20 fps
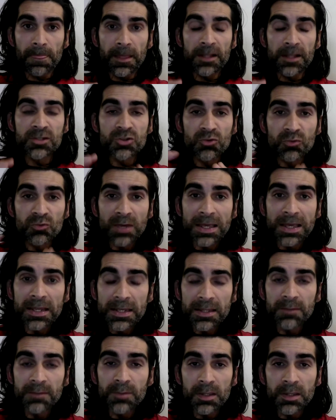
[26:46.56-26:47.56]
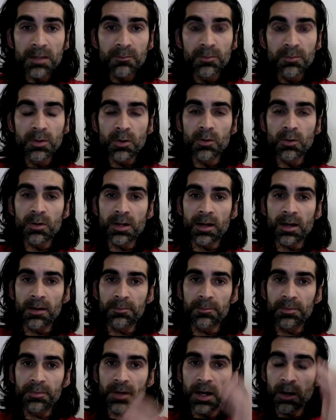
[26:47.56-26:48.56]
It's really being blown
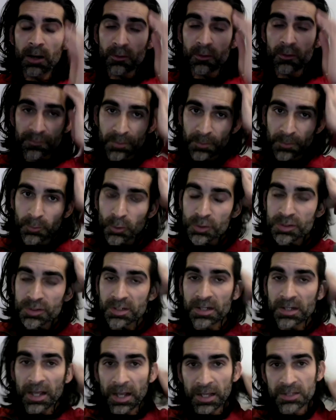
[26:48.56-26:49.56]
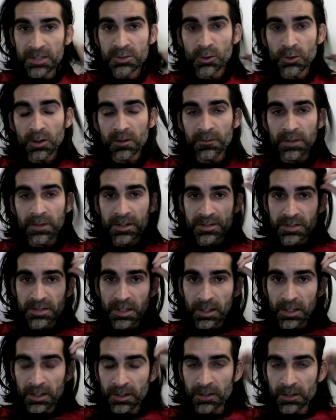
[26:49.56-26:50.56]
up out of proportion as always.
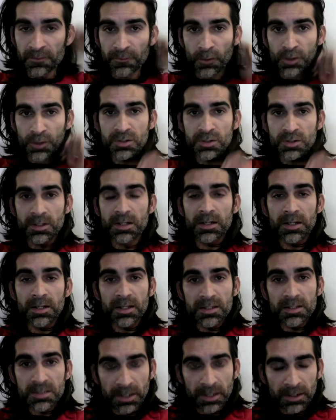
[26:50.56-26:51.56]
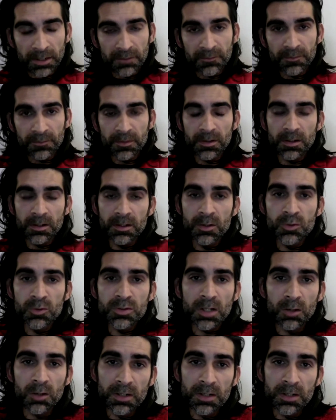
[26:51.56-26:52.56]
And unfortunately, it's like
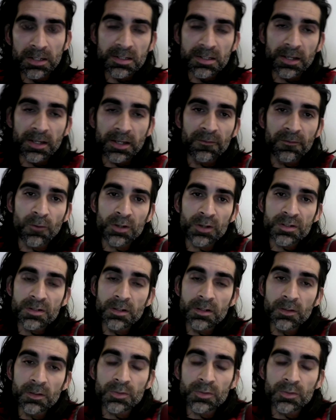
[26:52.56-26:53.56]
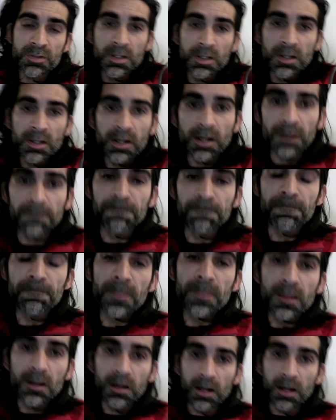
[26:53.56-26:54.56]
news outlets like Fox News,
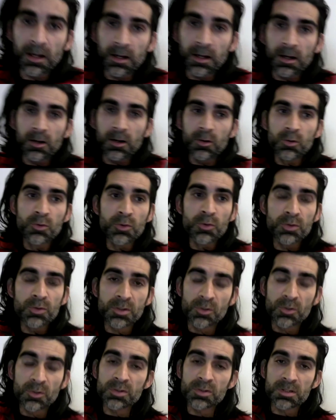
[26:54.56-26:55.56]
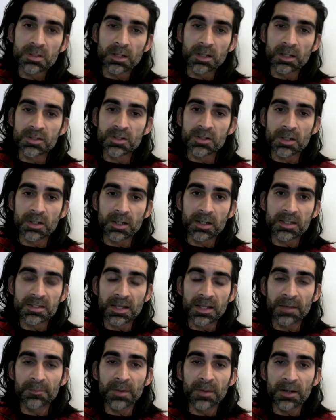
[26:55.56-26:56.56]
whose journalists,
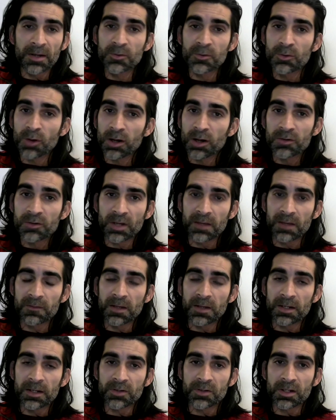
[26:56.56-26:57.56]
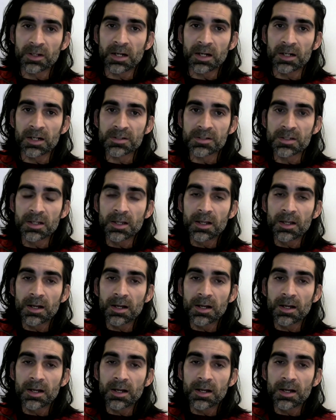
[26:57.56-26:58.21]
I bet, do not drive electric cars.